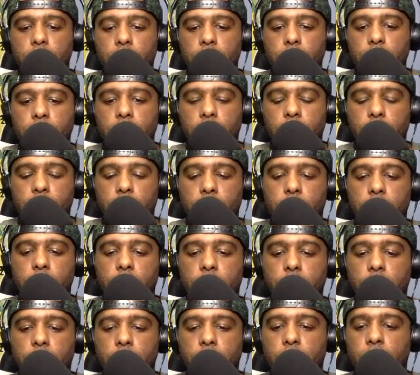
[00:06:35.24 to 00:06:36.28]

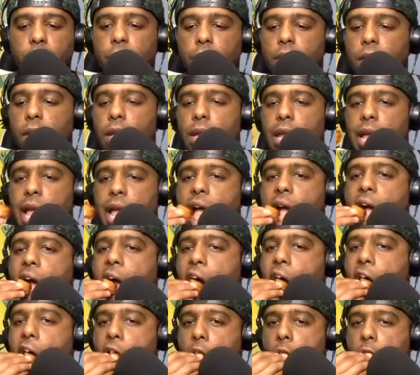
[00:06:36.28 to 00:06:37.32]

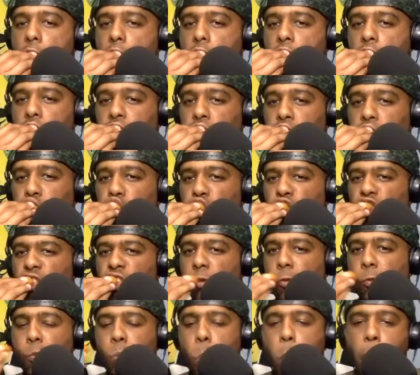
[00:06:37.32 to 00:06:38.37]

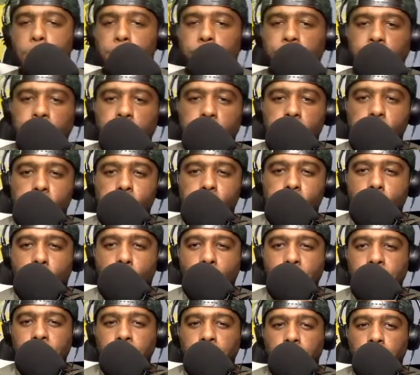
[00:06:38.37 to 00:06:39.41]

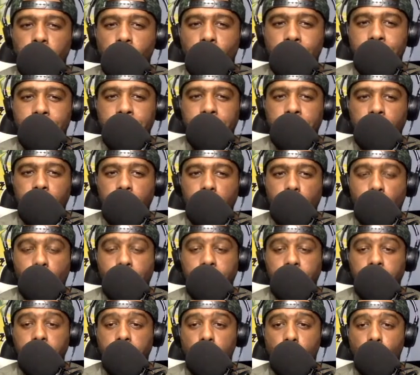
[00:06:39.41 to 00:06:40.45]

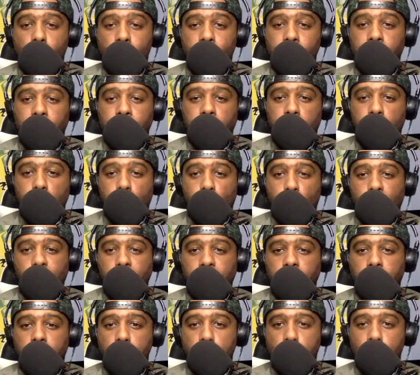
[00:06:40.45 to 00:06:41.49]

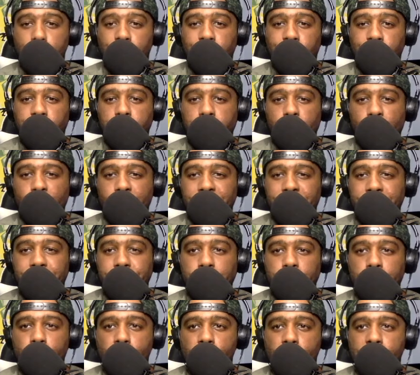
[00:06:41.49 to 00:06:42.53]

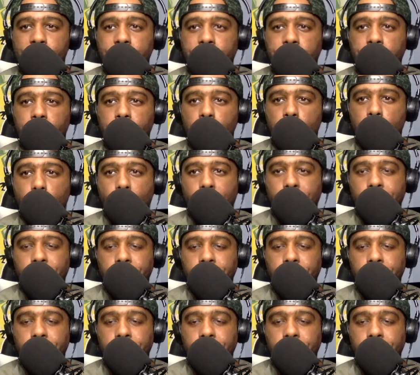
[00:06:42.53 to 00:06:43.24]
(not speaking)